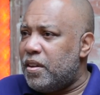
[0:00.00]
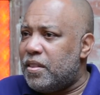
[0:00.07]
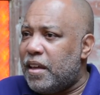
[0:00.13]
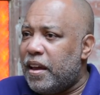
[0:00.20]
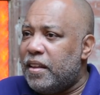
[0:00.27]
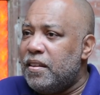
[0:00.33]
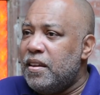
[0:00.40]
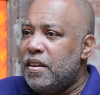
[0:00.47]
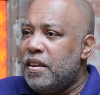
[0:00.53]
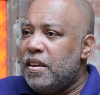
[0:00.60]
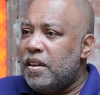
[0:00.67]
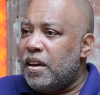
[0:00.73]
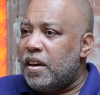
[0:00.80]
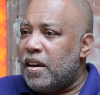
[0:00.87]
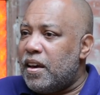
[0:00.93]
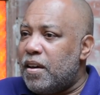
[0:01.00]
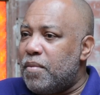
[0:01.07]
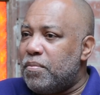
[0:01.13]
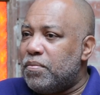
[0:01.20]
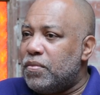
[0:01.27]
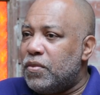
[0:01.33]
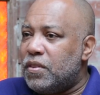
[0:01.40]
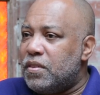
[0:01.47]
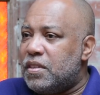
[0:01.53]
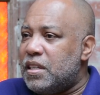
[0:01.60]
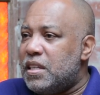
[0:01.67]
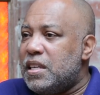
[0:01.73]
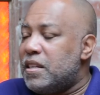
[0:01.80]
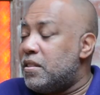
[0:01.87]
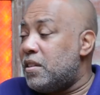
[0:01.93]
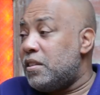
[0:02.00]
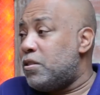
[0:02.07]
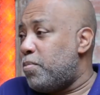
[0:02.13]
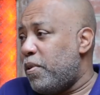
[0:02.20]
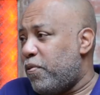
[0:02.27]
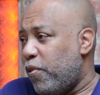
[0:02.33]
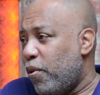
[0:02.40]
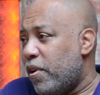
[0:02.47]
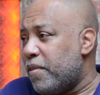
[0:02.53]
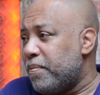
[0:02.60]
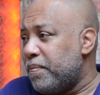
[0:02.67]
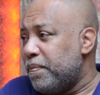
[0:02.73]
that didn't exist before.